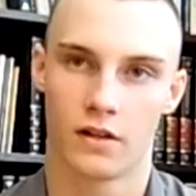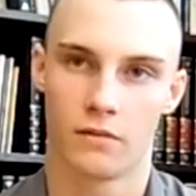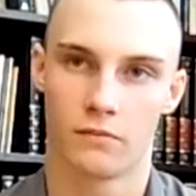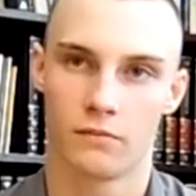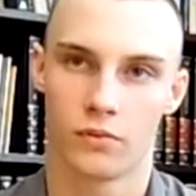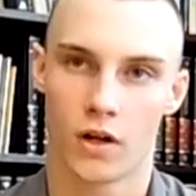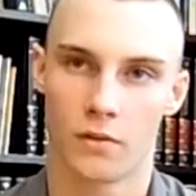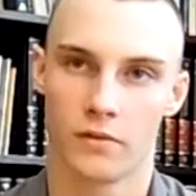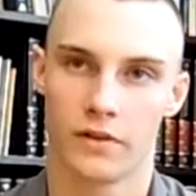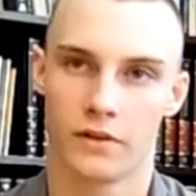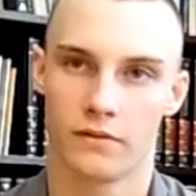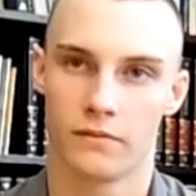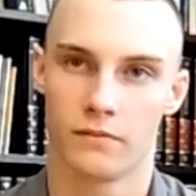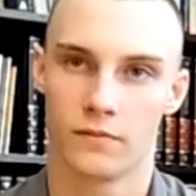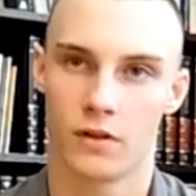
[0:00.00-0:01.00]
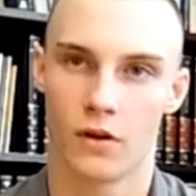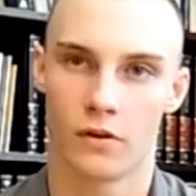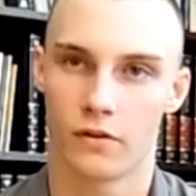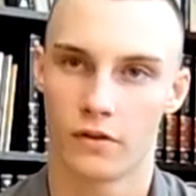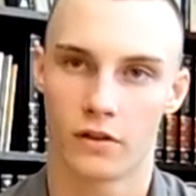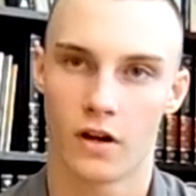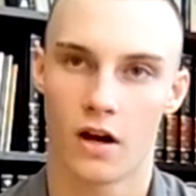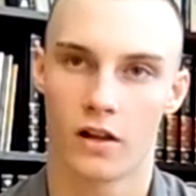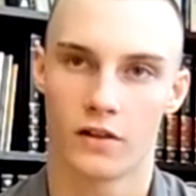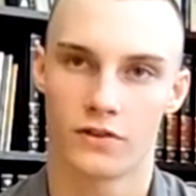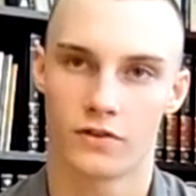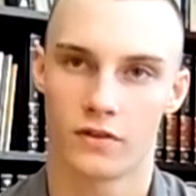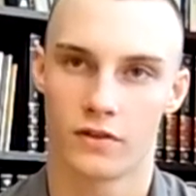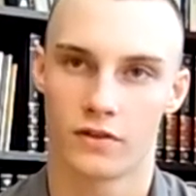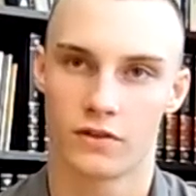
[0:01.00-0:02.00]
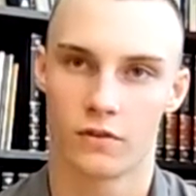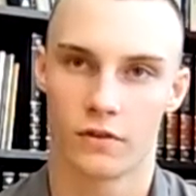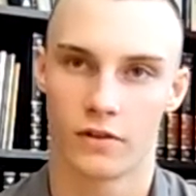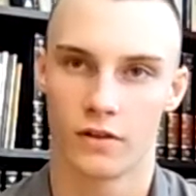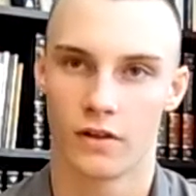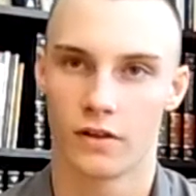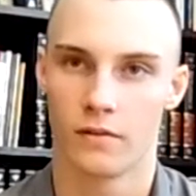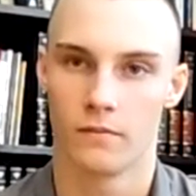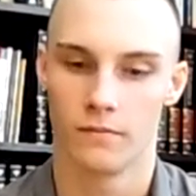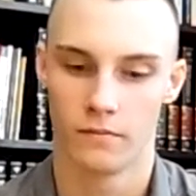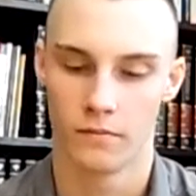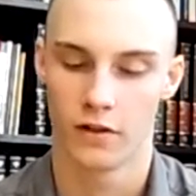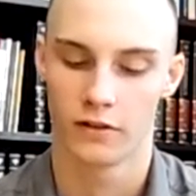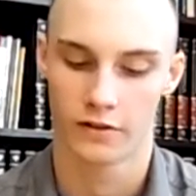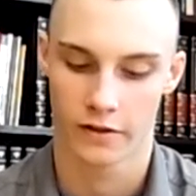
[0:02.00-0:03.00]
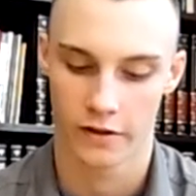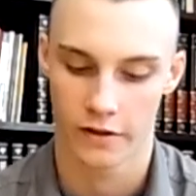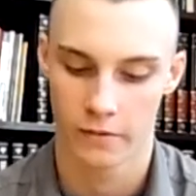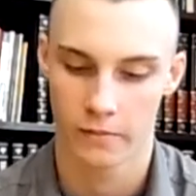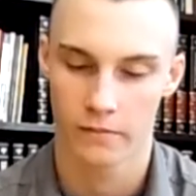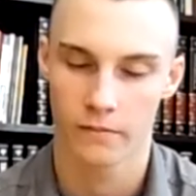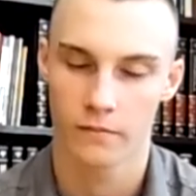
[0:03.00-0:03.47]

then probably go to college or join the military.